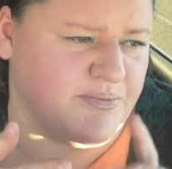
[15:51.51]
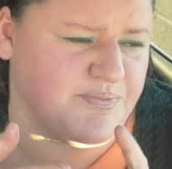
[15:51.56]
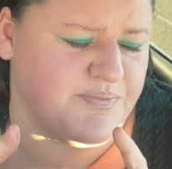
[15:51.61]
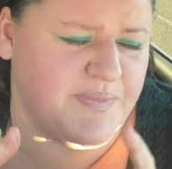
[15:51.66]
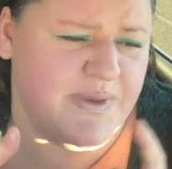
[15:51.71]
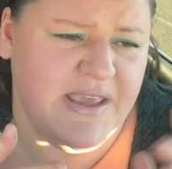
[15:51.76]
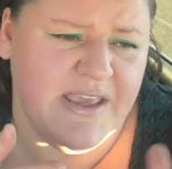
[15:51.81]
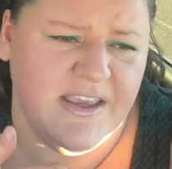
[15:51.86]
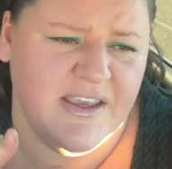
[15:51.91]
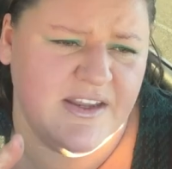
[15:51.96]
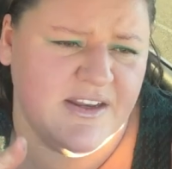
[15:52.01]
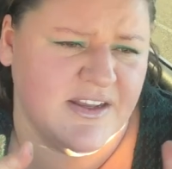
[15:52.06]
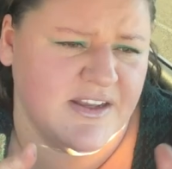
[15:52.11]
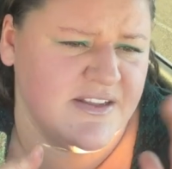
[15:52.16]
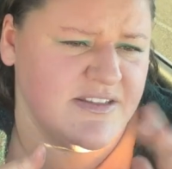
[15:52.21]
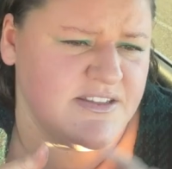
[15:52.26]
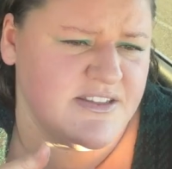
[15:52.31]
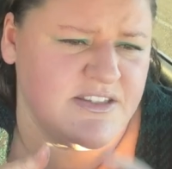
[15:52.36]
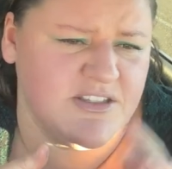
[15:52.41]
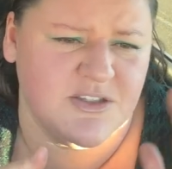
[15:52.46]

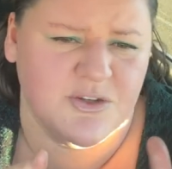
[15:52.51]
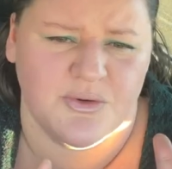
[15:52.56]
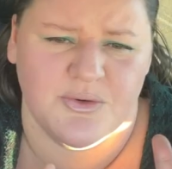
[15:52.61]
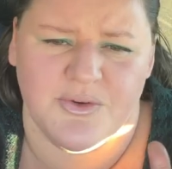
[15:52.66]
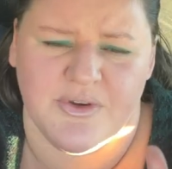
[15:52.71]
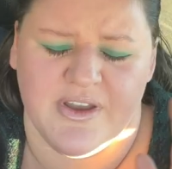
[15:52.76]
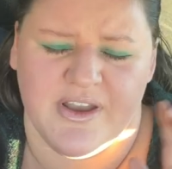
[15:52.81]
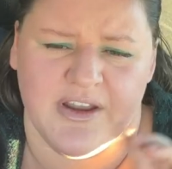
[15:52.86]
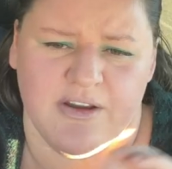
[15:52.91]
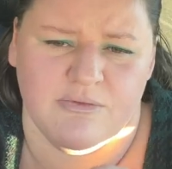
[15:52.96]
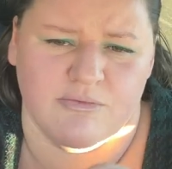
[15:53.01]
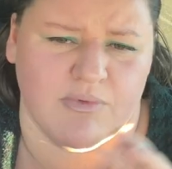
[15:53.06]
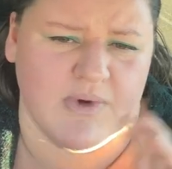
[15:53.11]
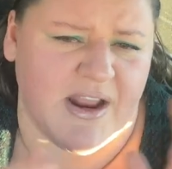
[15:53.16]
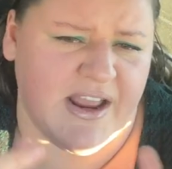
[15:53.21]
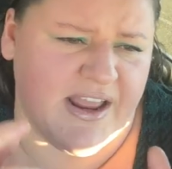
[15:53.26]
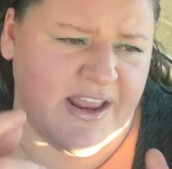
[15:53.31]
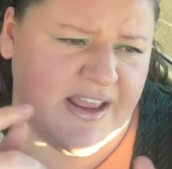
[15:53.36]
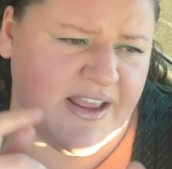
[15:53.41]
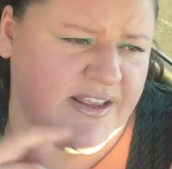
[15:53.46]
peanuts, soy,
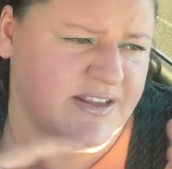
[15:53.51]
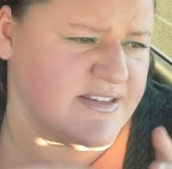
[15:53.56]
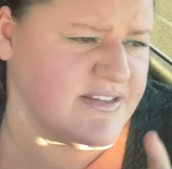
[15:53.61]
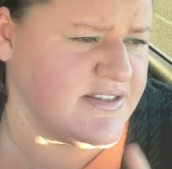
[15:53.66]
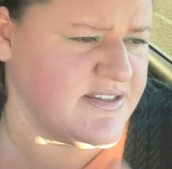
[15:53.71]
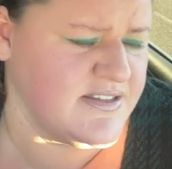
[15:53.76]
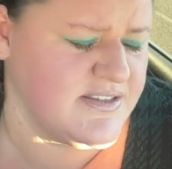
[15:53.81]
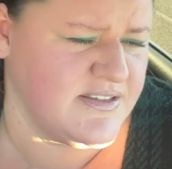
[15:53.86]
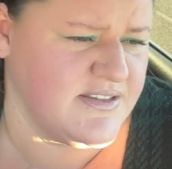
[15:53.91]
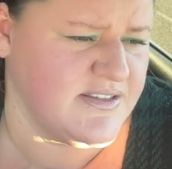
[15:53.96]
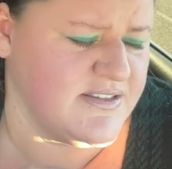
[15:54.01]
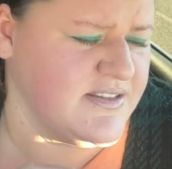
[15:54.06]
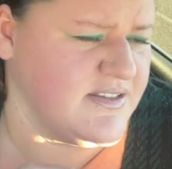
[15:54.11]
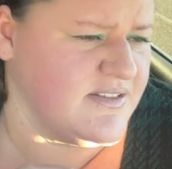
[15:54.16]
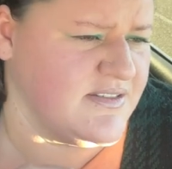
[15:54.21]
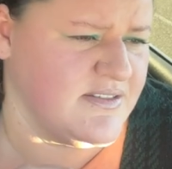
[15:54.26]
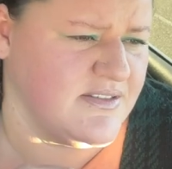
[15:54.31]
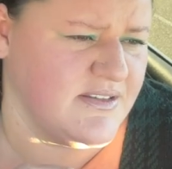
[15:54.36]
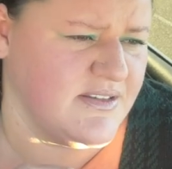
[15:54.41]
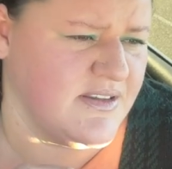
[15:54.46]
rice,
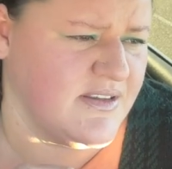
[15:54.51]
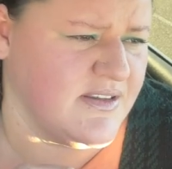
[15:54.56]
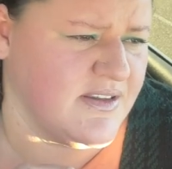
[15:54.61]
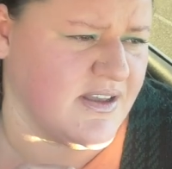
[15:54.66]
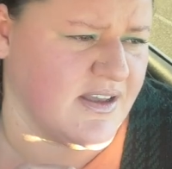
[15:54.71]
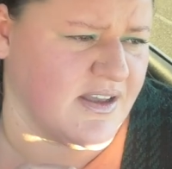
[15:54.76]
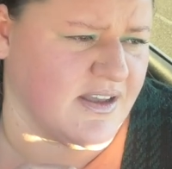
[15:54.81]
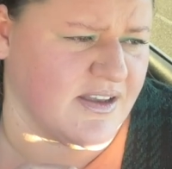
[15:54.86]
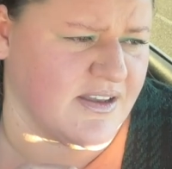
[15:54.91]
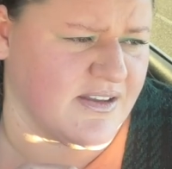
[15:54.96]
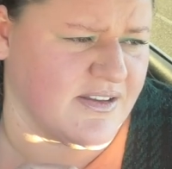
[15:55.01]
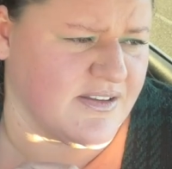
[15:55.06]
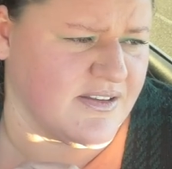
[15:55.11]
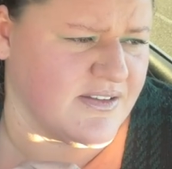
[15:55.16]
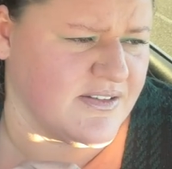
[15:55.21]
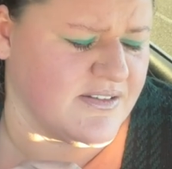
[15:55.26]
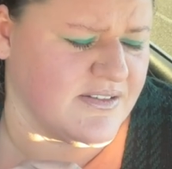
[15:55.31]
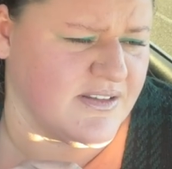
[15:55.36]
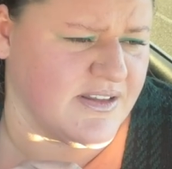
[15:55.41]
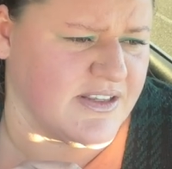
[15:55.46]

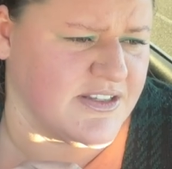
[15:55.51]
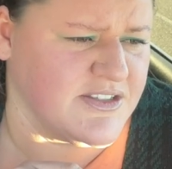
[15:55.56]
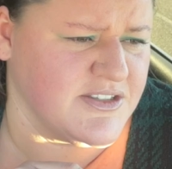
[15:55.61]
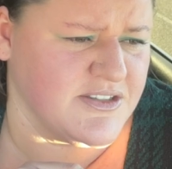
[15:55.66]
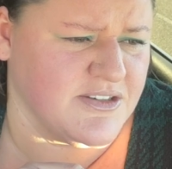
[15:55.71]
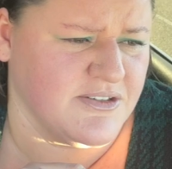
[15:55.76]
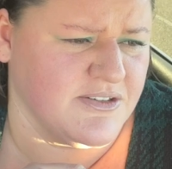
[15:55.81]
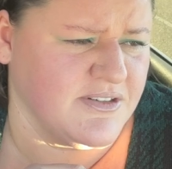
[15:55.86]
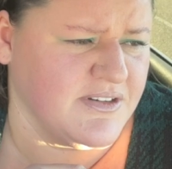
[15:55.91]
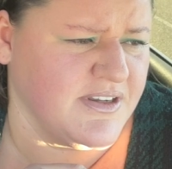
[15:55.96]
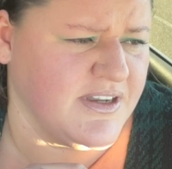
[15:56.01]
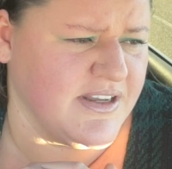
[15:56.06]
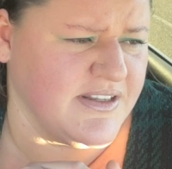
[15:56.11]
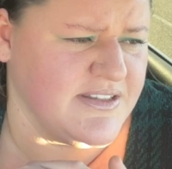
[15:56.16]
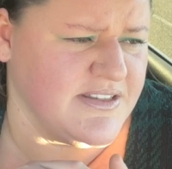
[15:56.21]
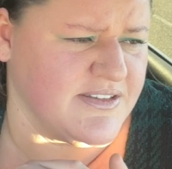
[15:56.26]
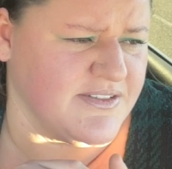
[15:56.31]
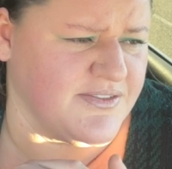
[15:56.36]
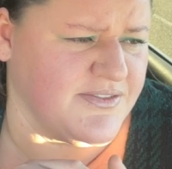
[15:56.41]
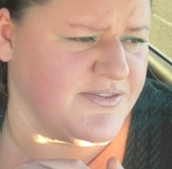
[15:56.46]
like certain
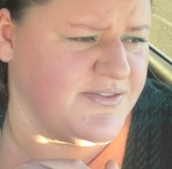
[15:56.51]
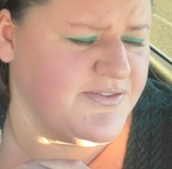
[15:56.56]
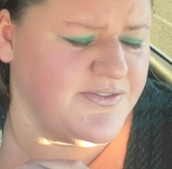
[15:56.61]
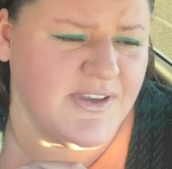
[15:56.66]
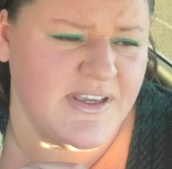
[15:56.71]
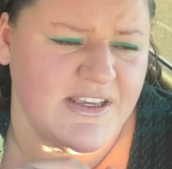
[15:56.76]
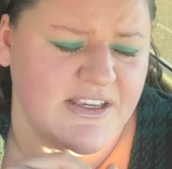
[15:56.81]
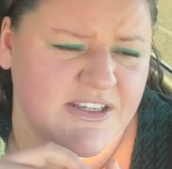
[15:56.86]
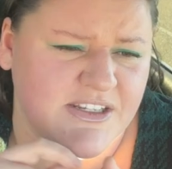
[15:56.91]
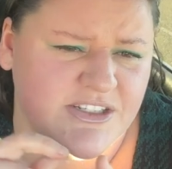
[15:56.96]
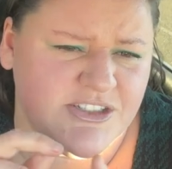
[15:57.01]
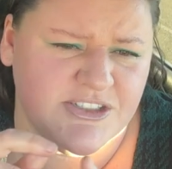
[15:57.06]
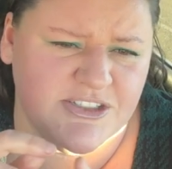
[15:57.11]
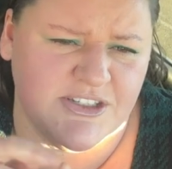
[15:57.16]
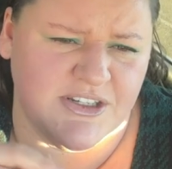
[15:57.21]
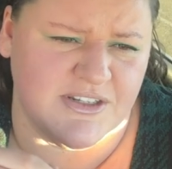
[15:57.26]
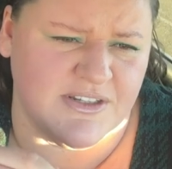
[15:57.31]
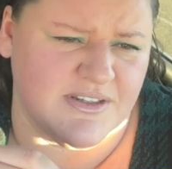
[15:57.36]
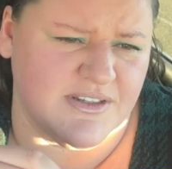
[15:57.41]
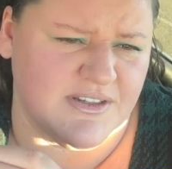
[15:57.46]
kinds of fish
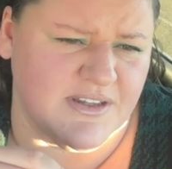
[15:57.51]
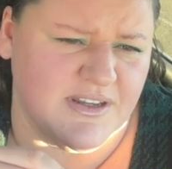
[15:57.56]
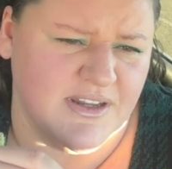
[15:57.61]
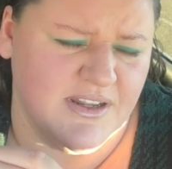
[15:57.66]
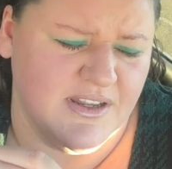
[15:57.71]
and